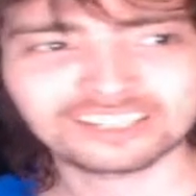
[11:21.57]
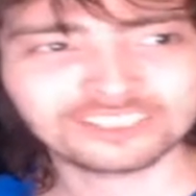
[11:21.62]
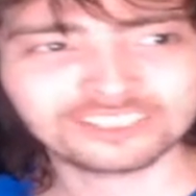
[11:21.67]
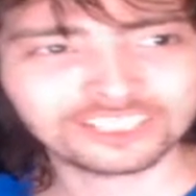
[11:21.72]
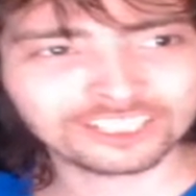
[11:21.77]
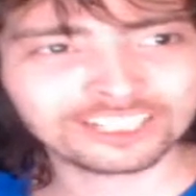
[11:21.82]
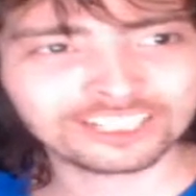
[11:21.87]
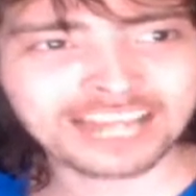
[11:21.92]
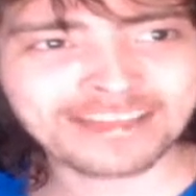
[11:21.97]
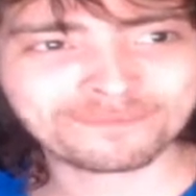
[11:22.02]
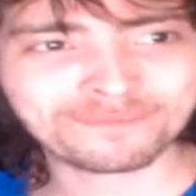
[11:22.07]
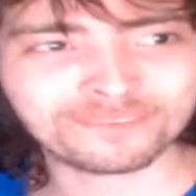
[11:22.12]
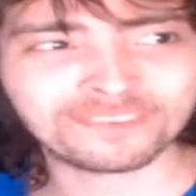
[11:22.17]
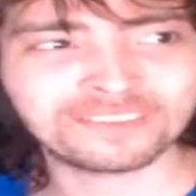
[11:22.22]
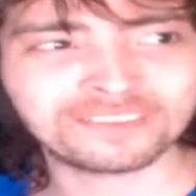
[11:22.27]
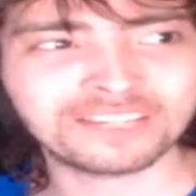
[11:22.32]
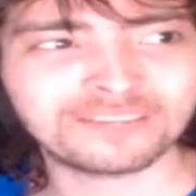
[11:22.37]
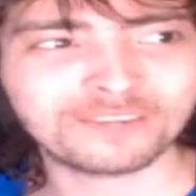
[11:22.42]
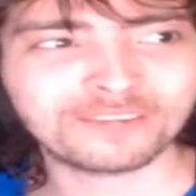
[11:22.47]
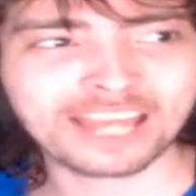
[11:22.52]
good. I've
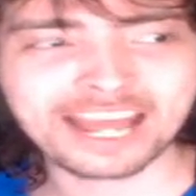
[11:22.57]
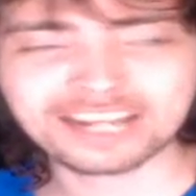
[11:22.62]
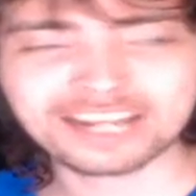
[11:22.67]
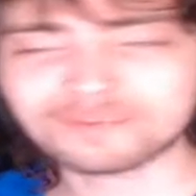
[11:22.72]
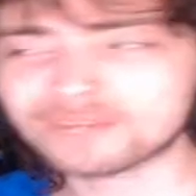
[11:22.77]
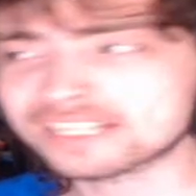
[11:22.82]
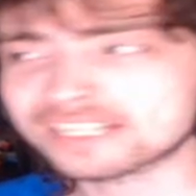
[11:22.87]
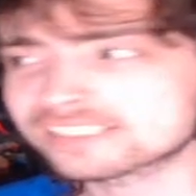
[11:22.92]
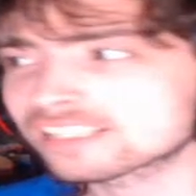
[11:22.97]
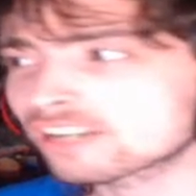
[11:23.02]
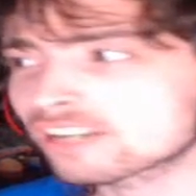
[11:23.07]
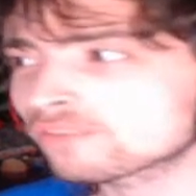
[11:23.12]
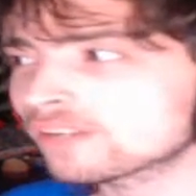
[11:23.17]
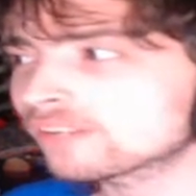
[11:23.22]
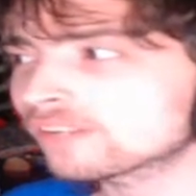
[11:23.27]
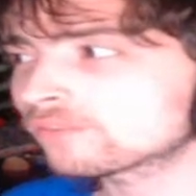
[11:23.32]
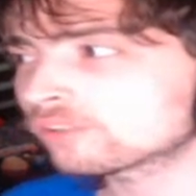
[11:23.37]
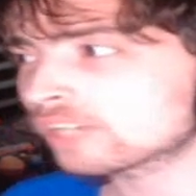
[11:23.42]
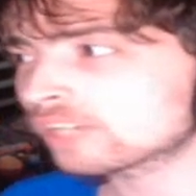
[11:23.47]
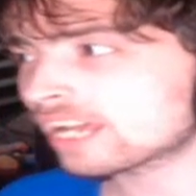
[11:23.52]
never had it myself.
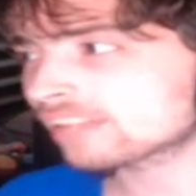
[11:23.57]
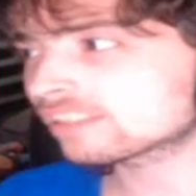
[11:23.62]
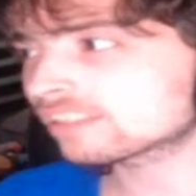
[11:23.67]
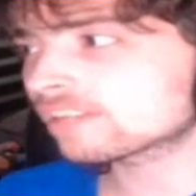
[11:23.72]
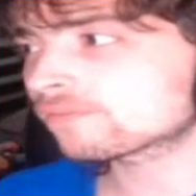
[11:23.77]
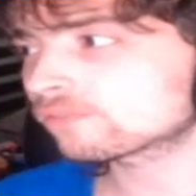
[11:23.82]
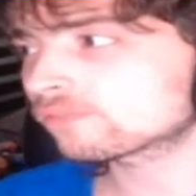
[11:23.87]
Have you had that